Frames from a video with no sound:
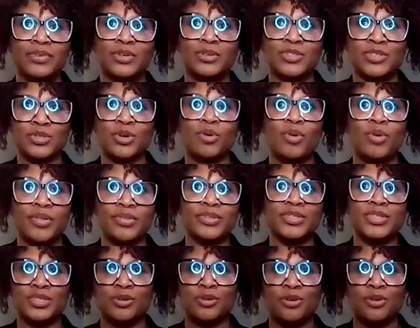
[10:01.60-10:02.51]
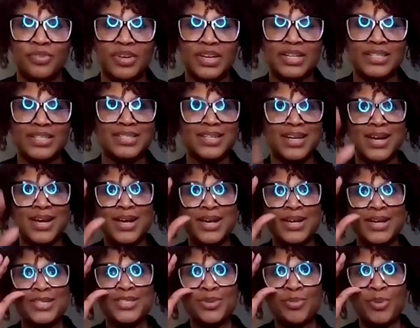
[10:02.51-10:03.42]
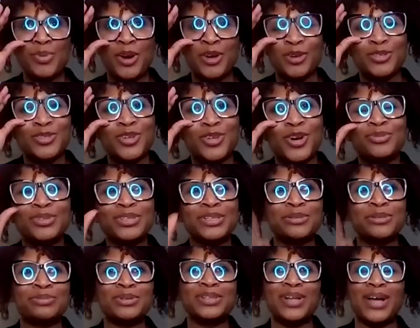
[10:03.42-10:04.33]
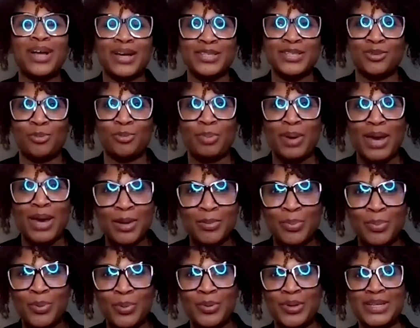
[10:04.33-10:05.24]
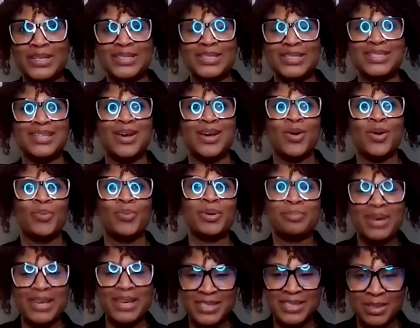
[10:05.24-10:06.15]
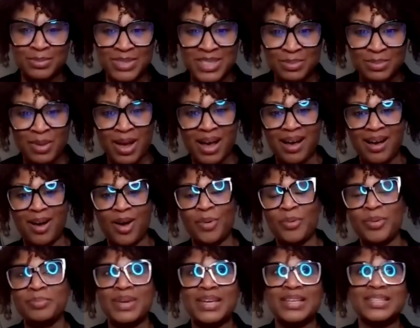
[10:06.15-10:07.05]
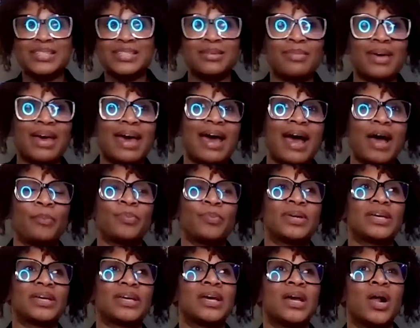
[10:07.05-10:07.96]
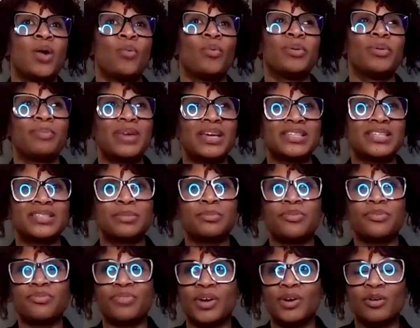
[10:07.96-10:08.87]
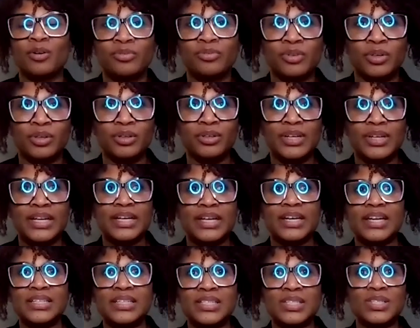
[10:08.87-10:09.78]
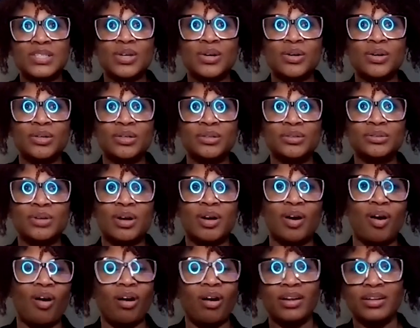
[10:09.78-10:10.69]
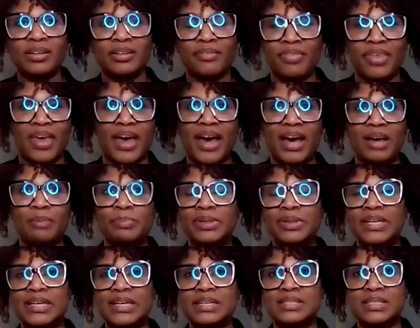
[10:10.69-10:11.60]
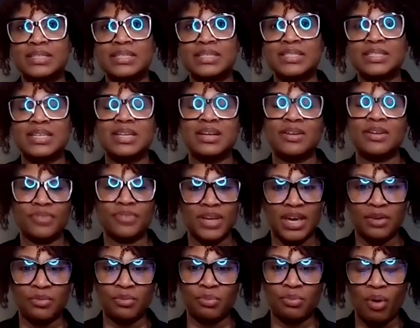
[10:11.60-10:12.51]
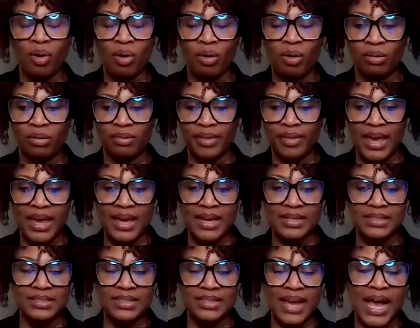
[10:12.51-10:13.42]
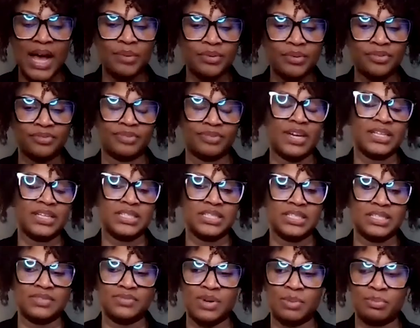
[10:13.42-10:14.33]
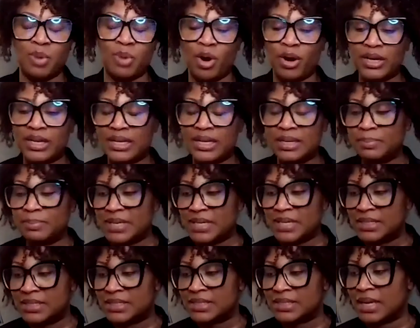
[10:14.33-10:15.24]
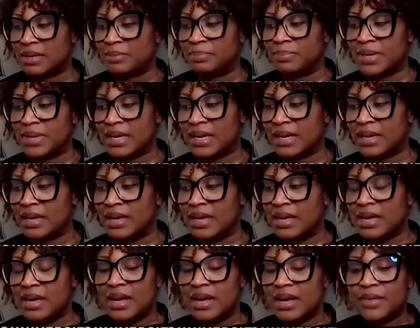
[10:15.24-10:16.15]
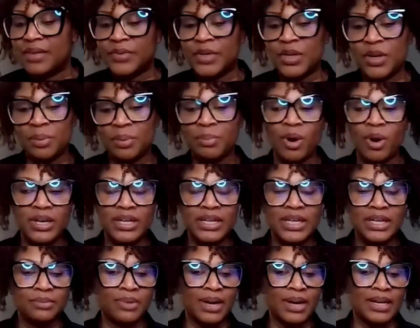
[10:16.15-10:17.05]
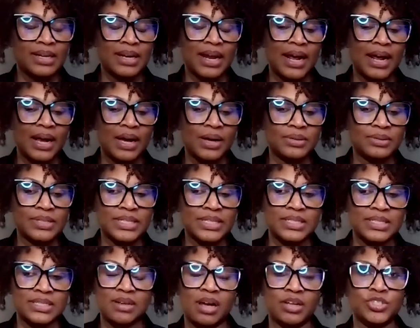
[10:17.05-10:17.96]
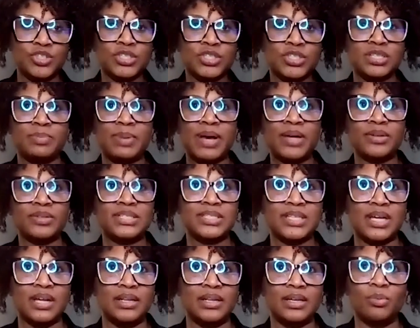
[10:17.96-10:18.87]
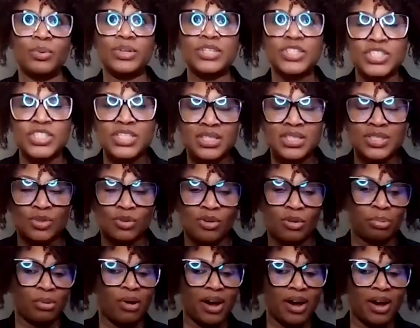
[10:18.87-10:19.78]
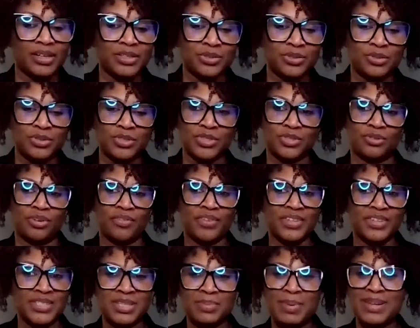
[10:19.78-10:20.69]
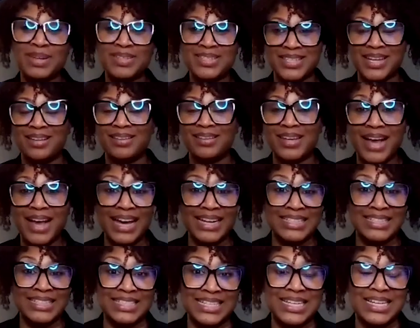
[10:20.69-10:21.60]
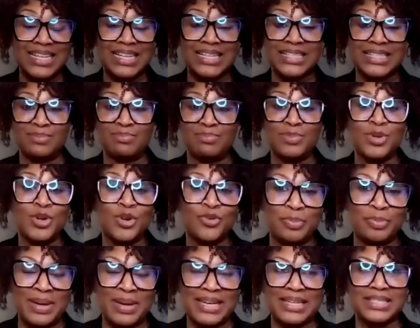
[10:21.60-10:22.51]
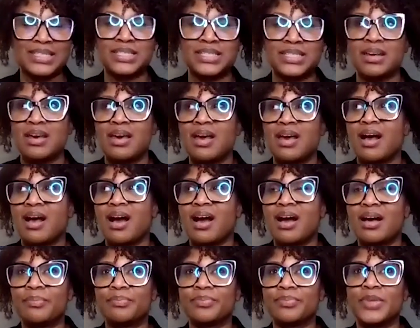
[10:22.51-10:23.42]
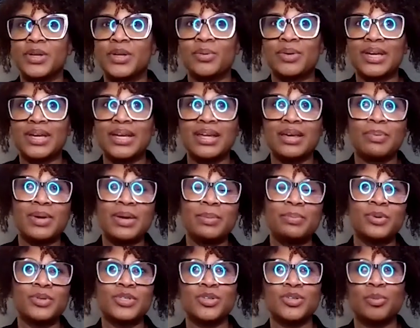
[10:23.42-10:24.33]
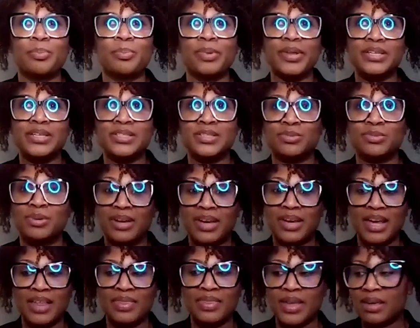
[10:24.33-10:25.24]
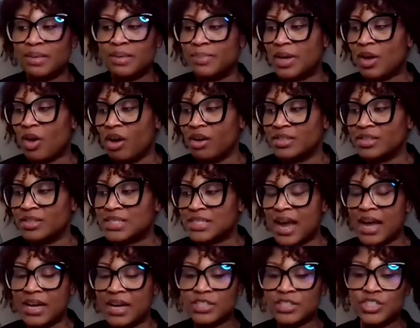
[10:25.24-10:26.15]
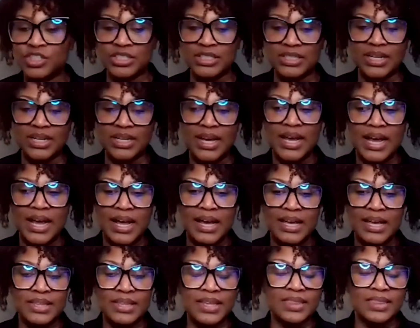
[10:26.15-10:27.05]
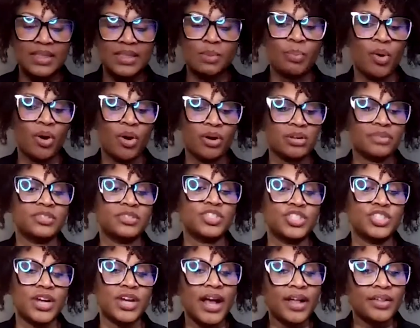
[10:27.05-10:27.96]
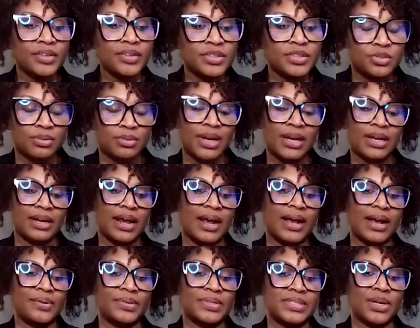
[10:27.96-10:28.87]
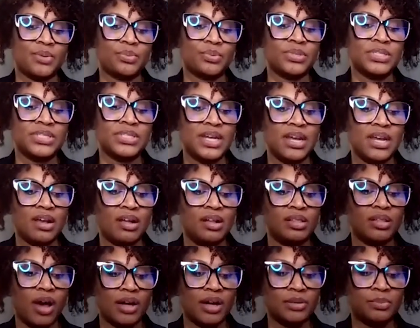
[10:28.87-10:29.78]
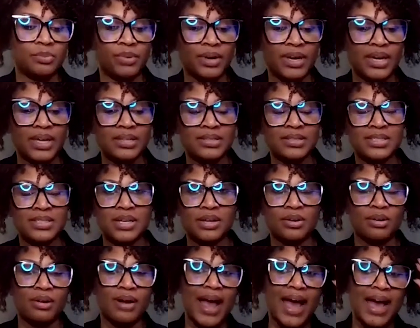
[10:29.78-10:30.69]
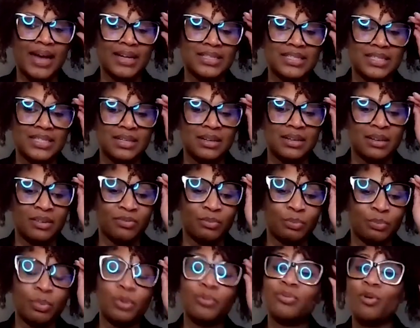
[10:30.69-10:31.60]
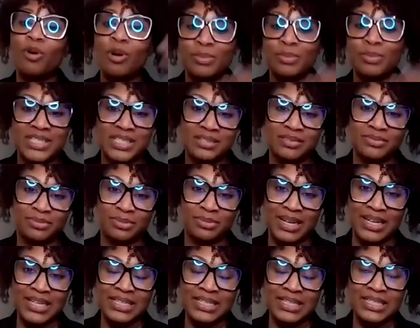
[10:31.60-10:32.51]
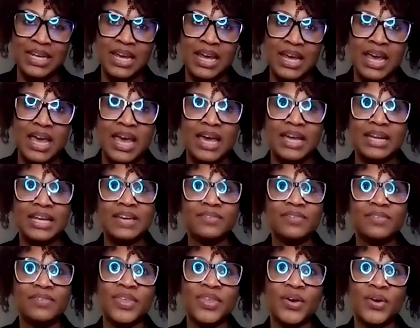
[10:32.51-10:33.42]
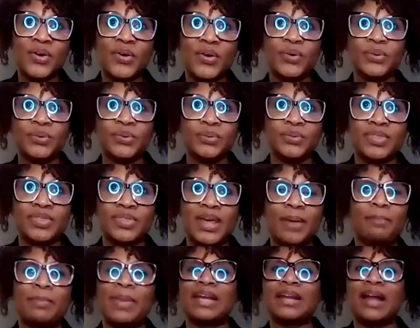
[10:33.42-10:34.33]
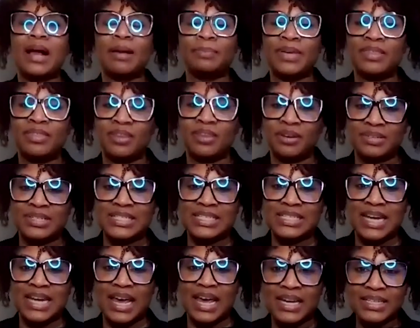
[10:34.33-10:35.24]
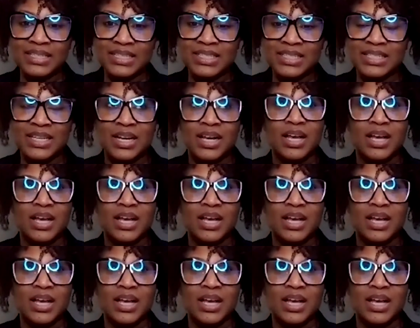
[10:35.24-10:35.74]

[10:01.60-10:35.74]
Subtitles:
if you're so on the surface to where you don't really realize their pain points, what makes them smile, what makes them happy, what makes them fearful. And so all of that plays a significant role in how effective a marketing piece can be. Marketing right now, it's not just about selling widgets or a product or a service, it's about selling ideas, movements, getting people to a place where, again, they can be called to action. I think that part of the challenge right now is that we're seeing a lot of brands that are acting performative, right? And even though that may not be their intent,